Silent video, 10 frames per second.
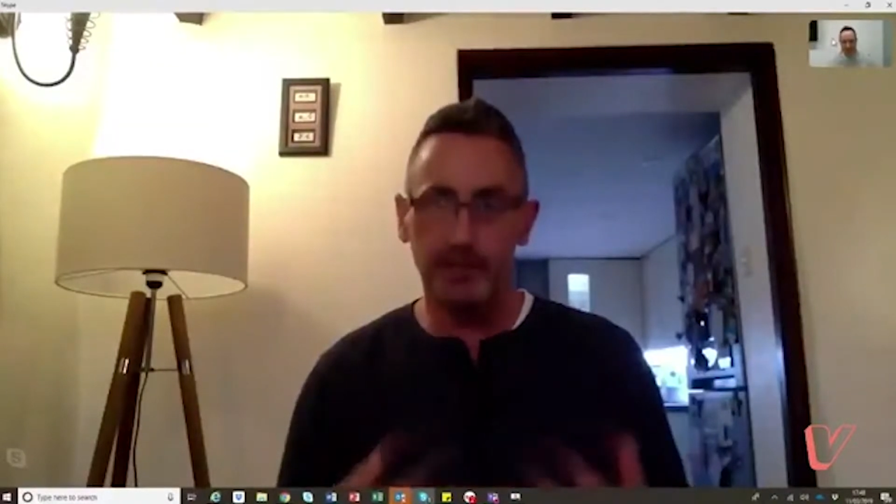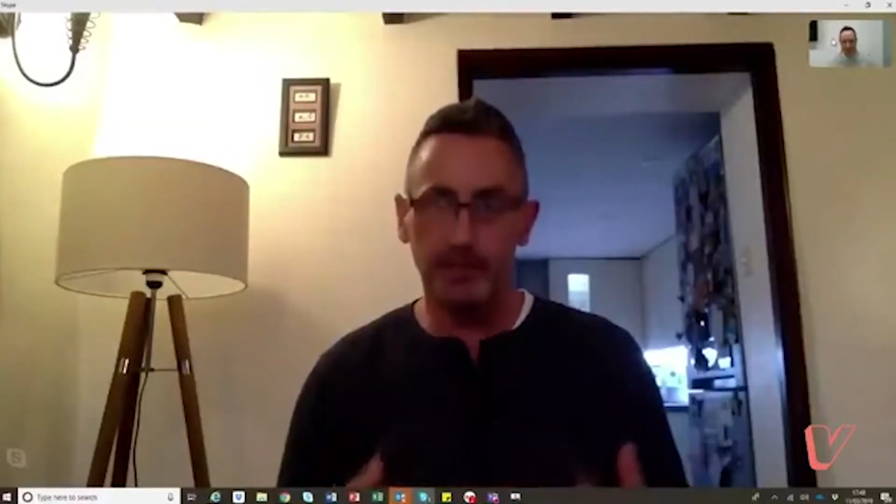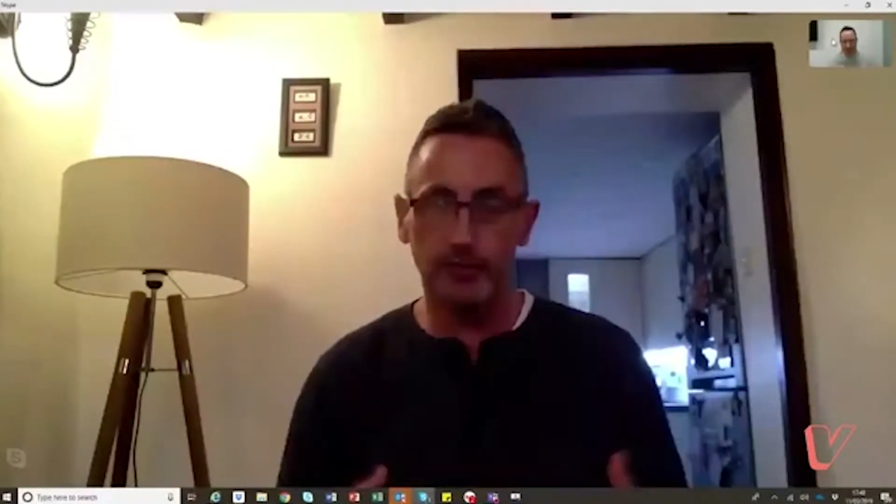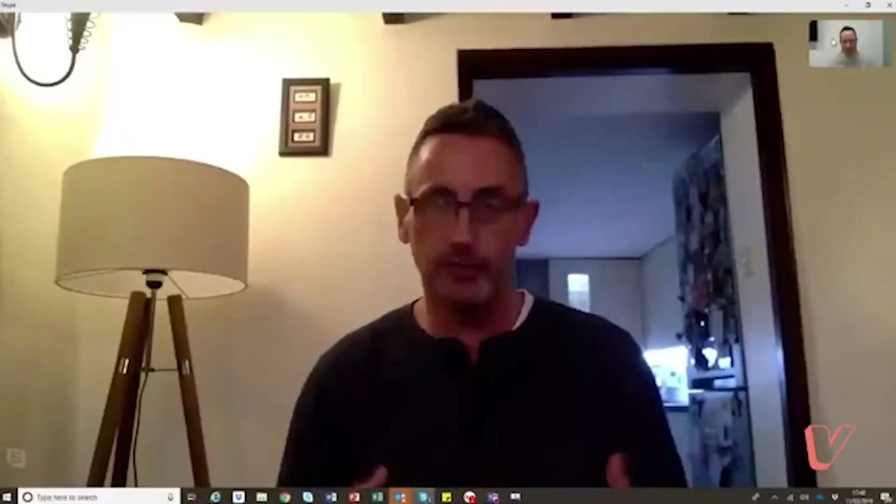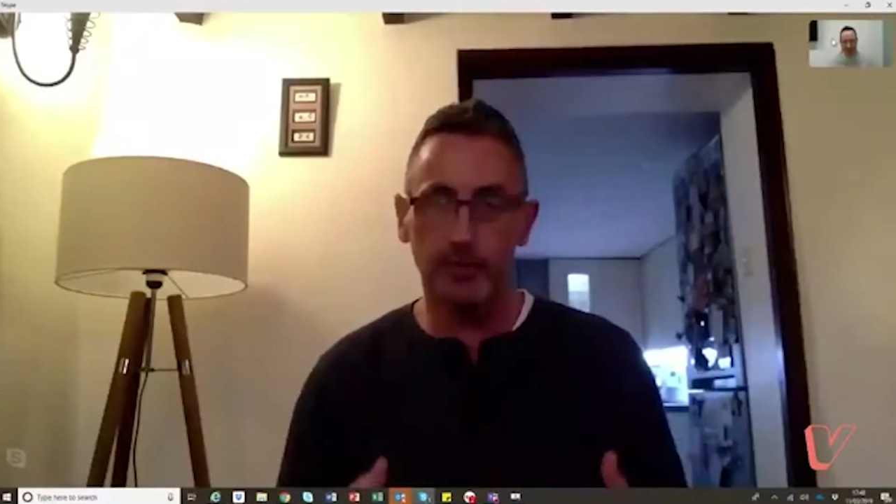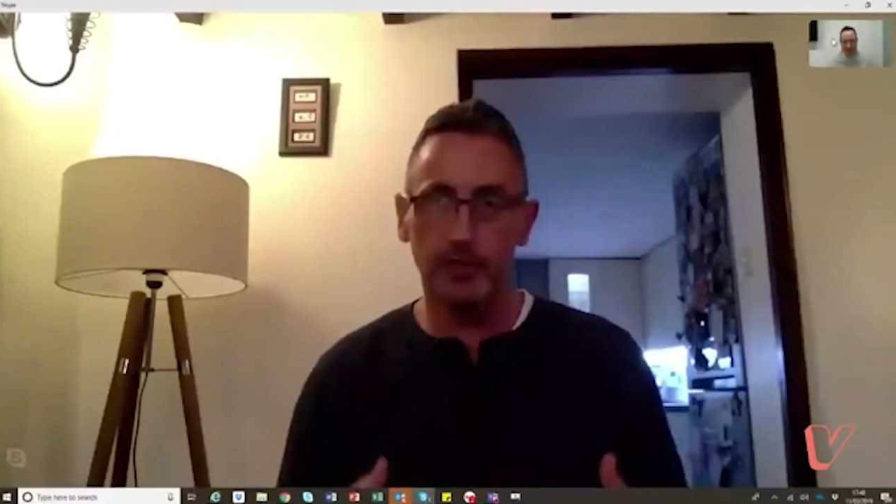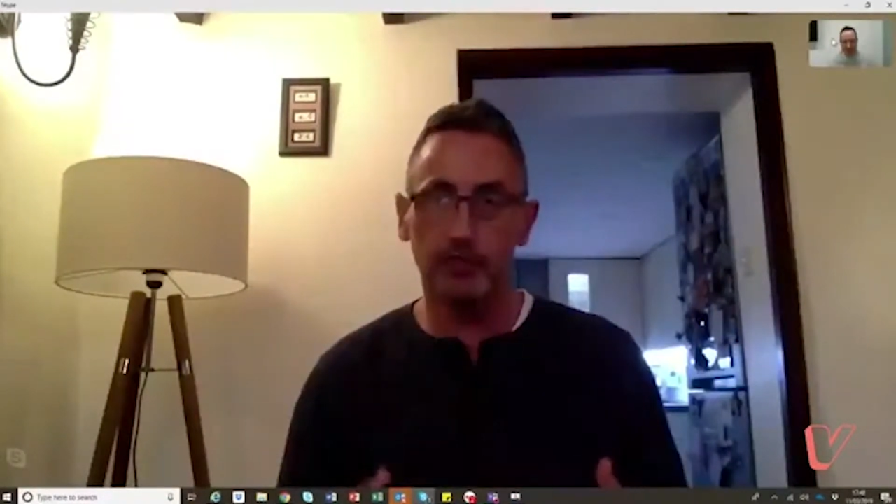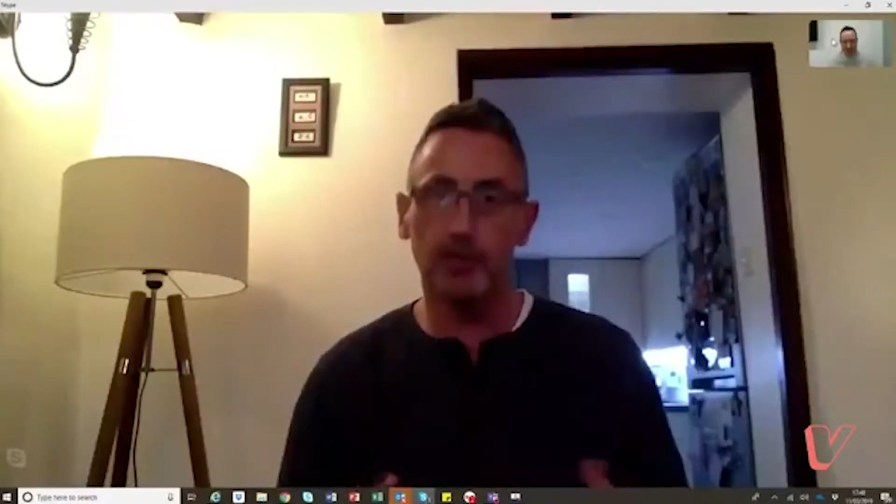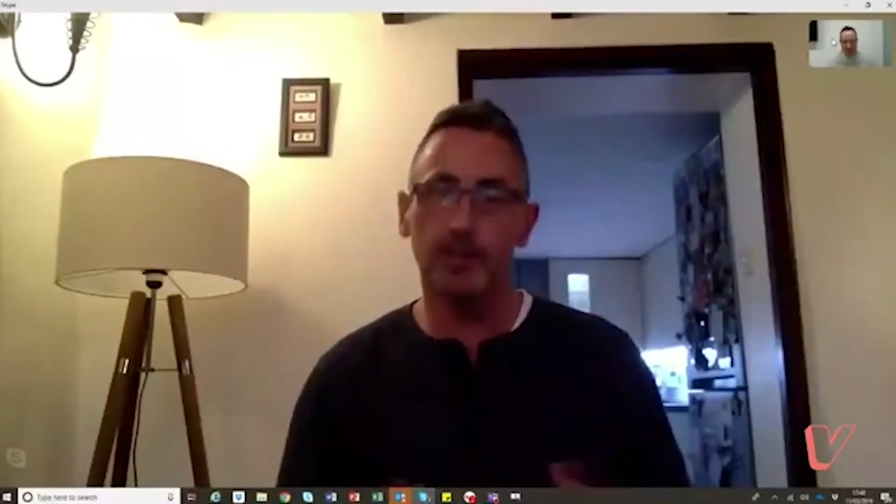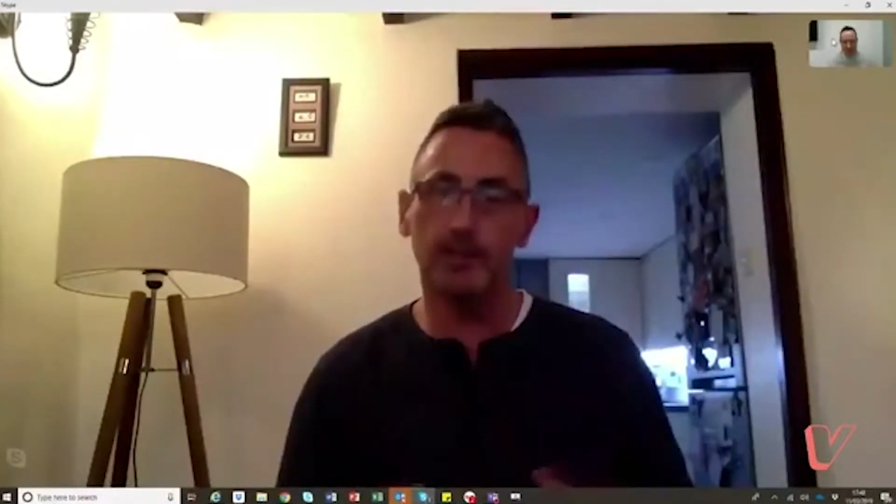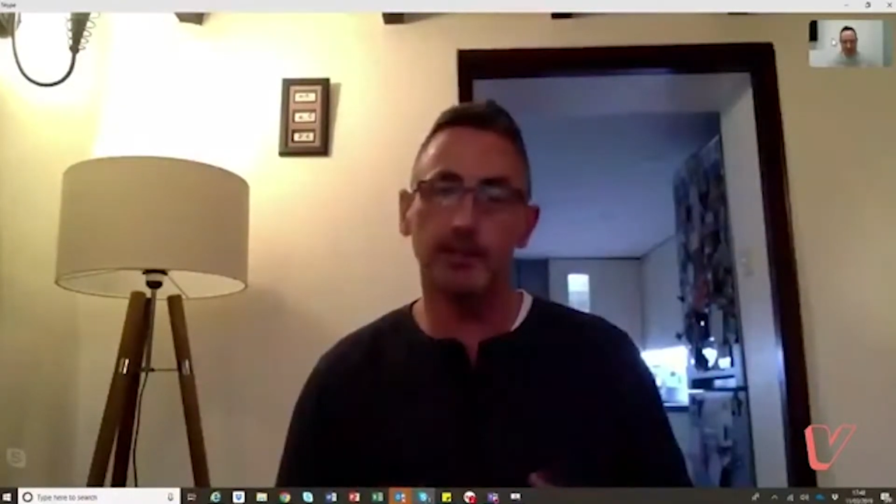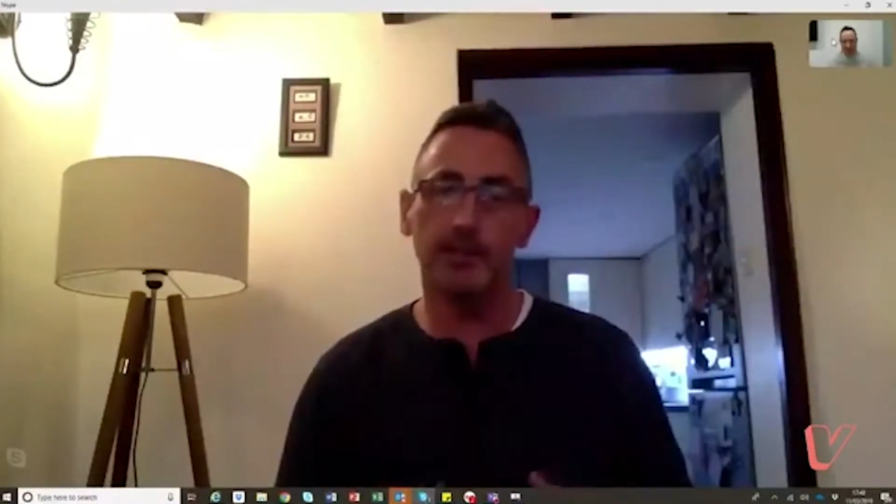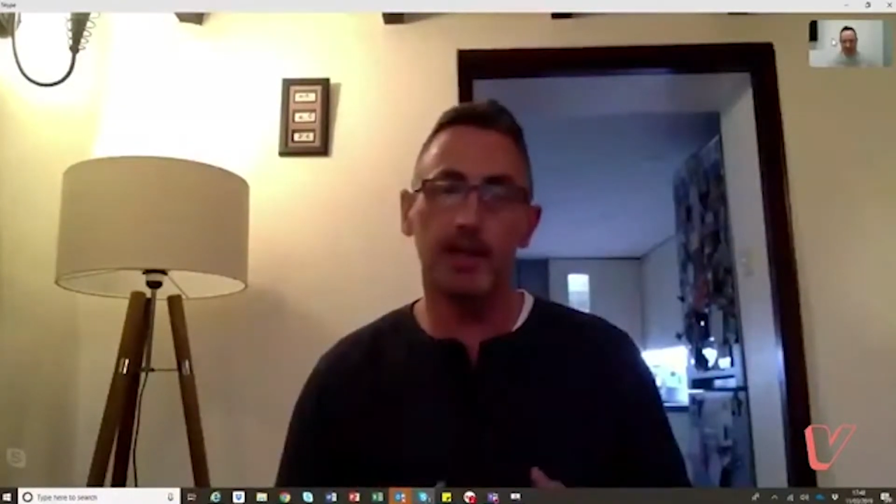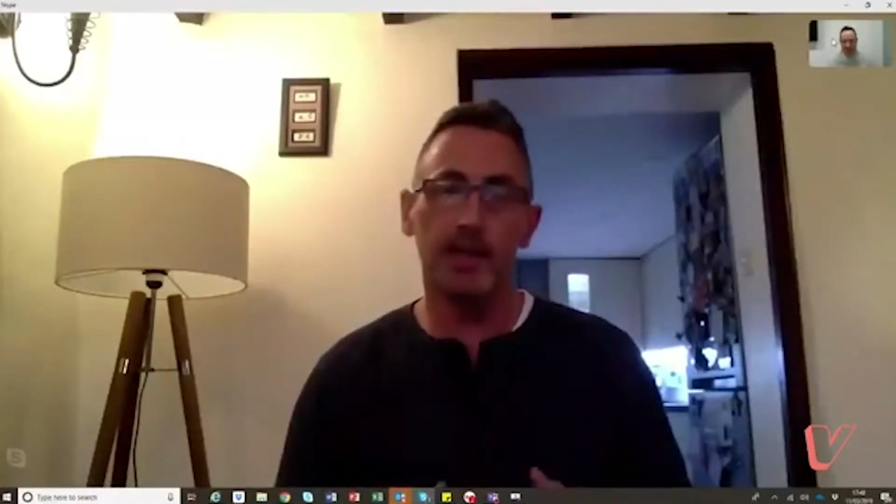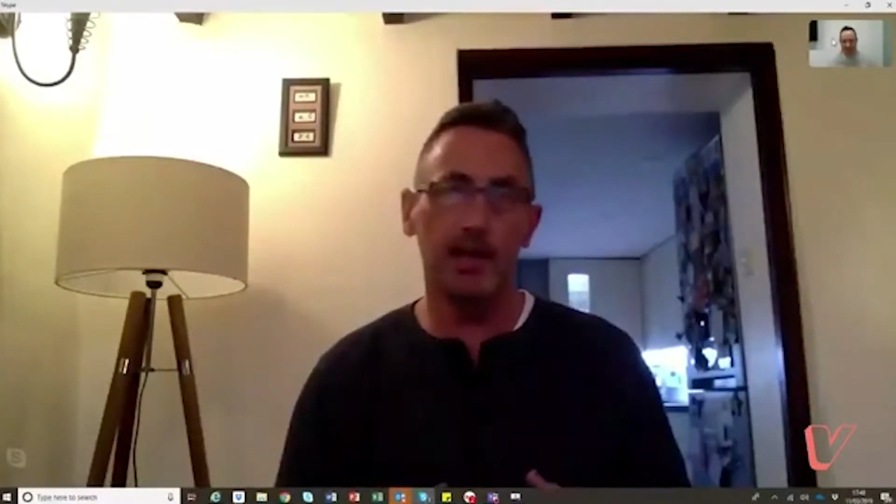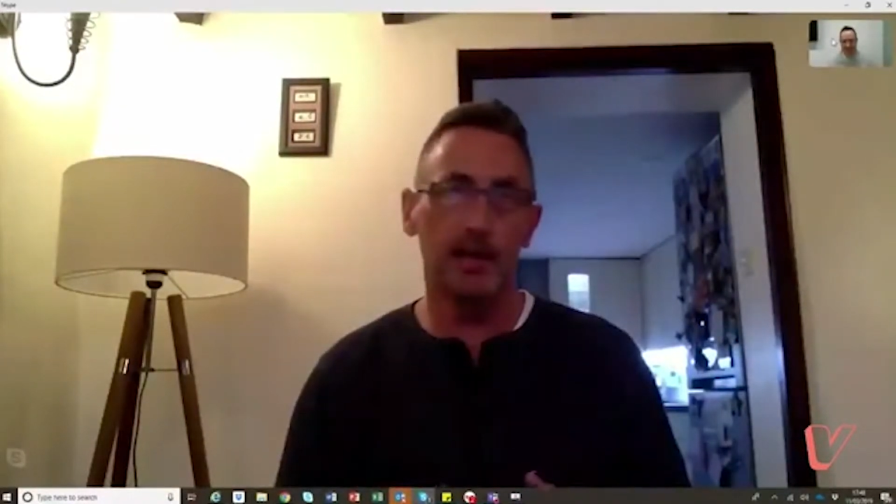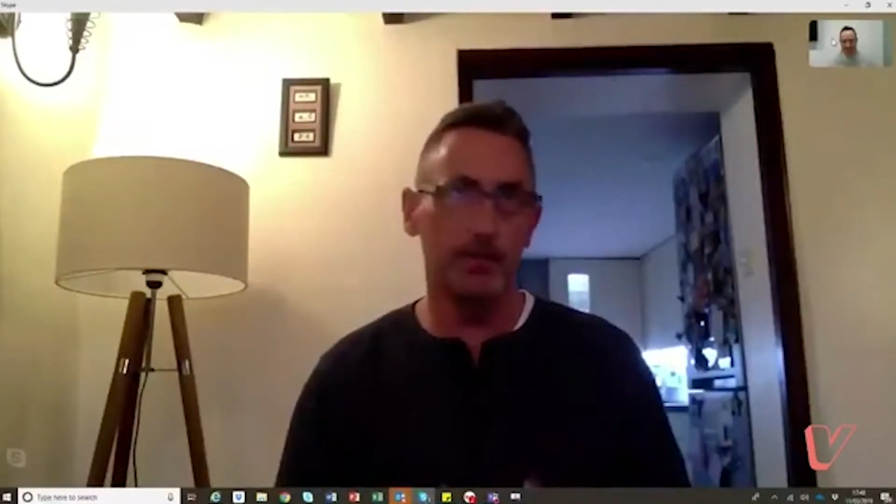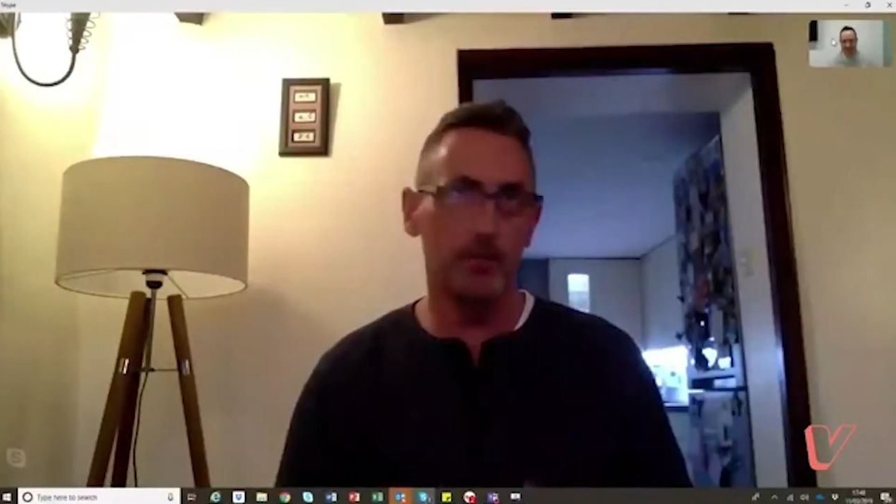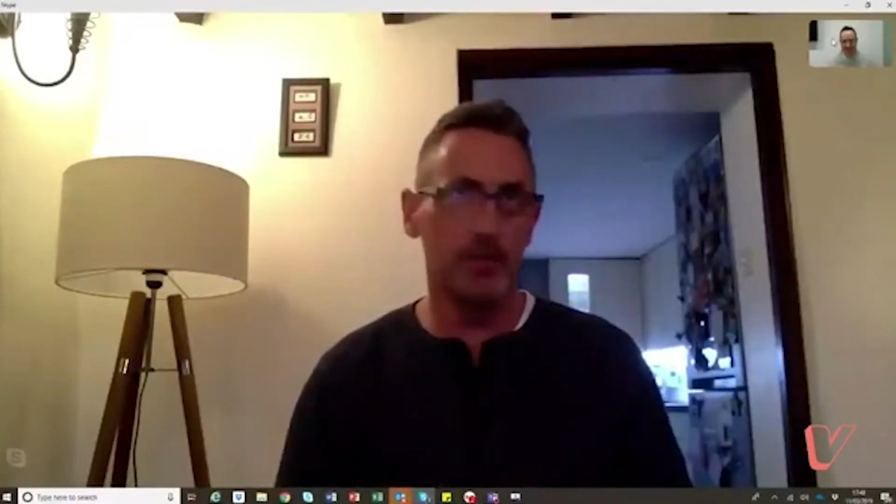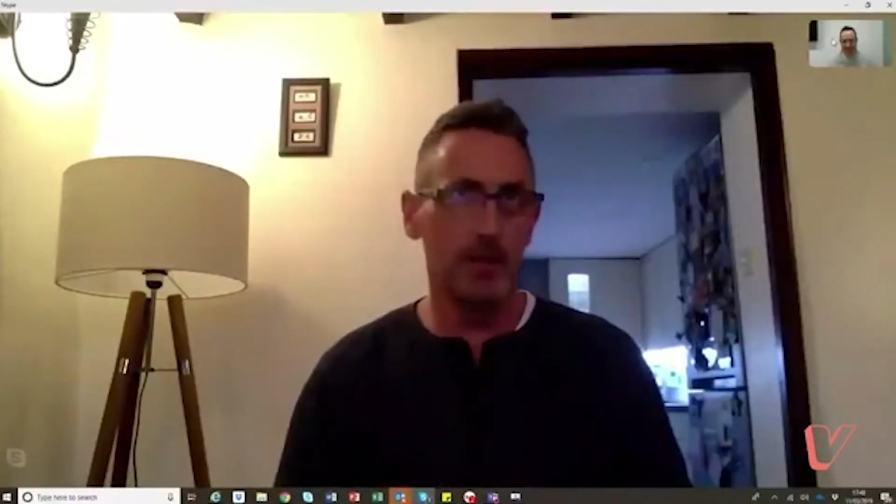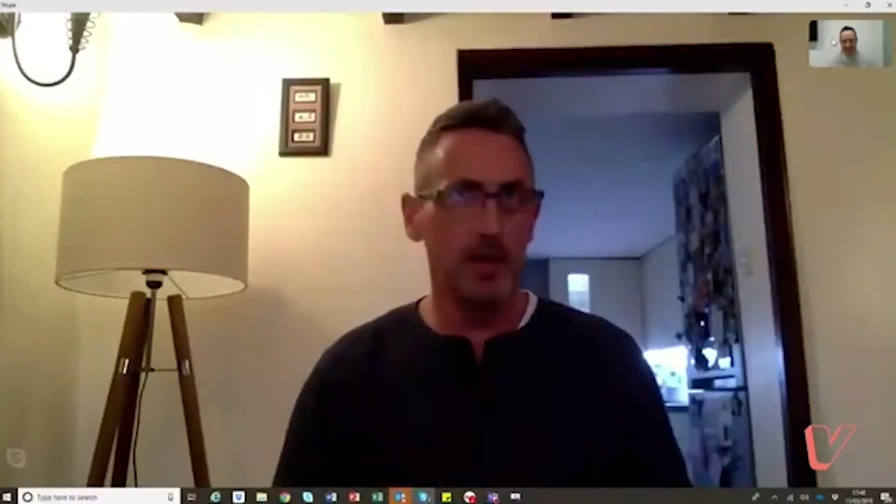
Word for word: something correctly. Um,